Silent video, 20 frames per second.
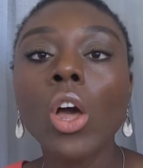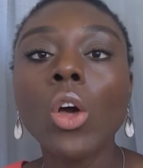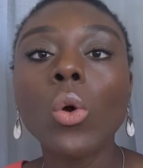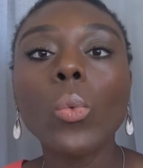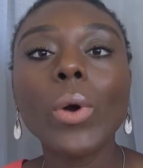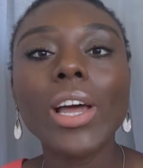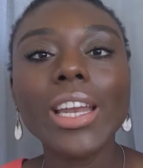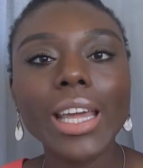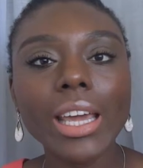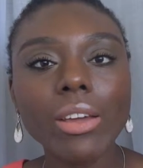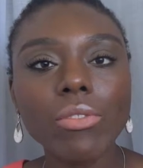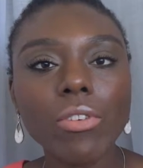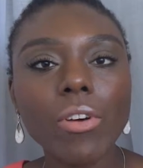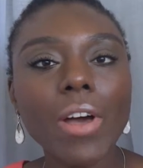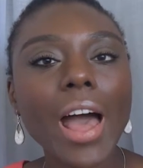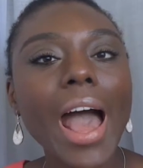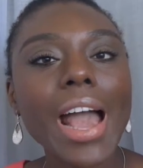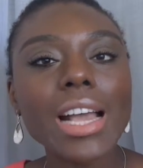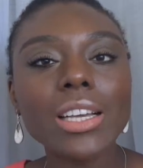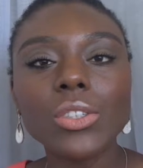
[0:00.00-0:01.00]

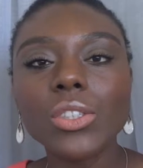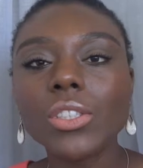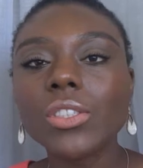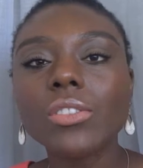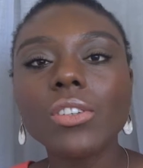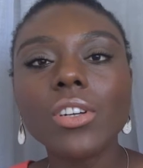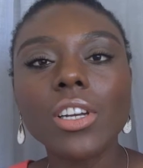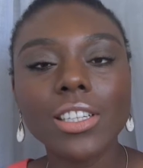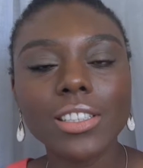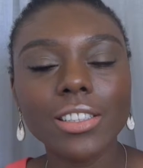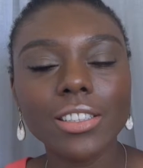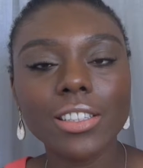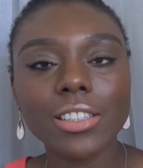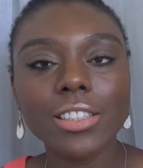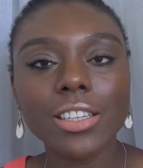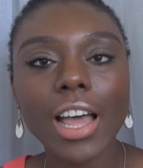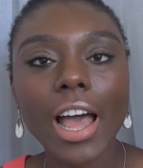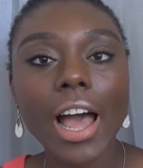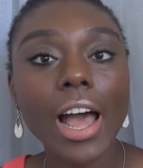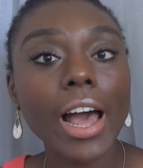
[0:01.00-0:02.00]
Whenever I go to
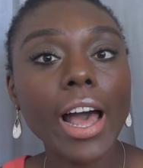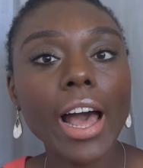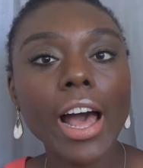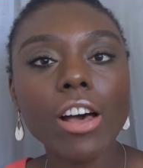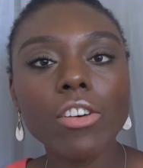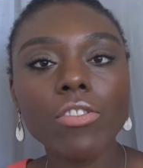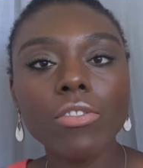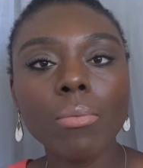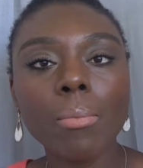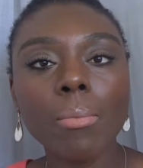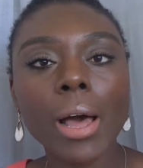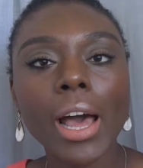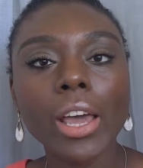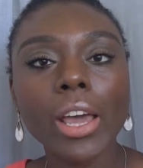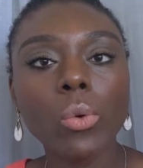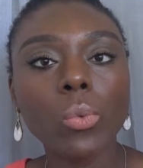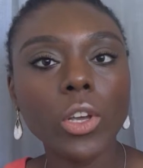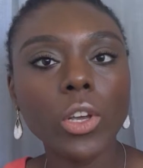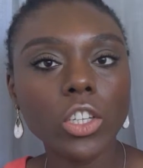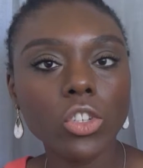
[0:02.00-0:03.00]
London, I have
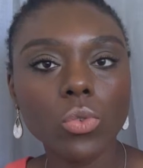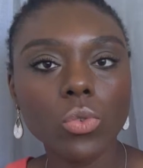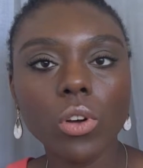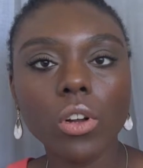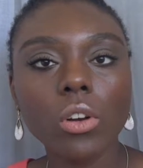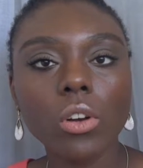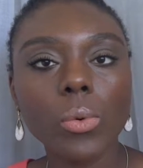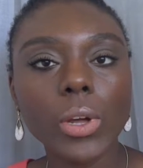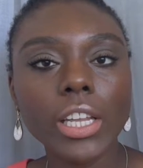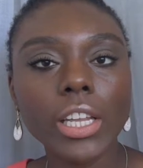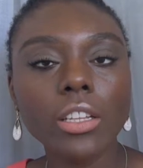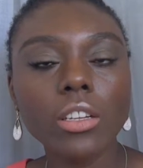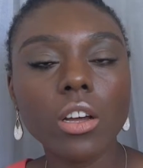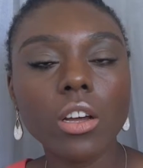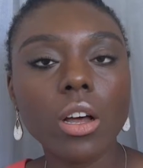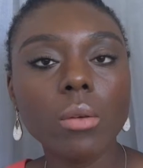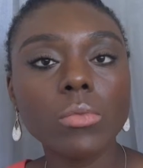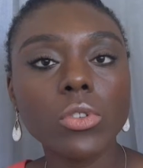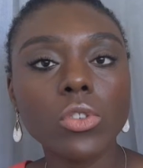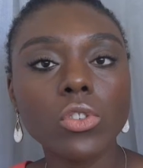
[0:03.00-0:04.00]
my ritual when it
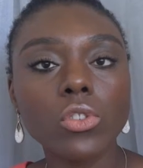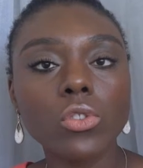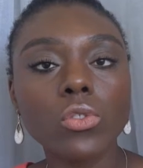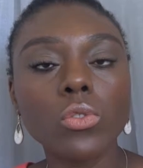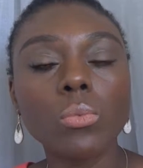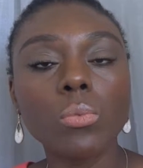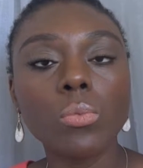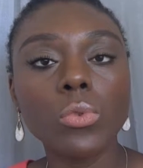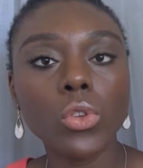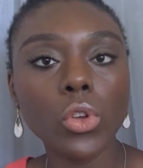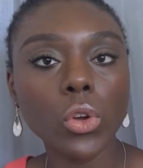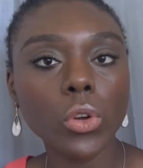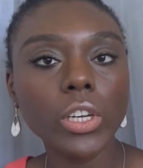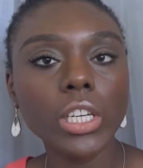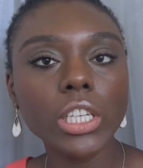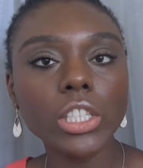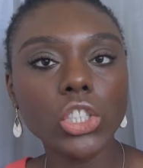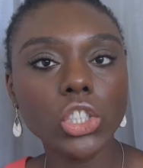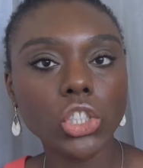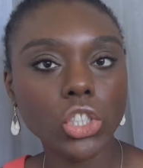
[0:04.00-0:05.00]
comes to
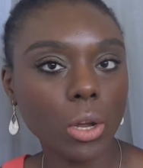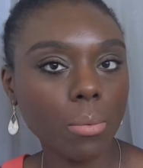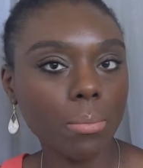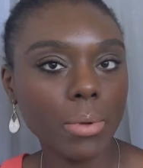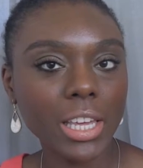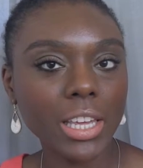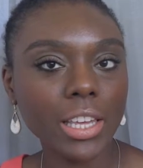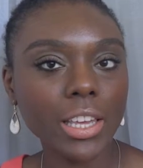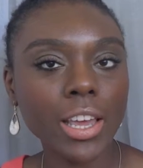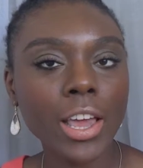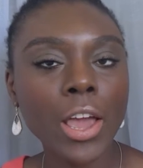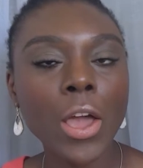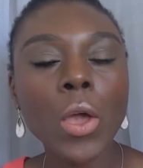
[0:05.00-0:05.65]
beauty shopping,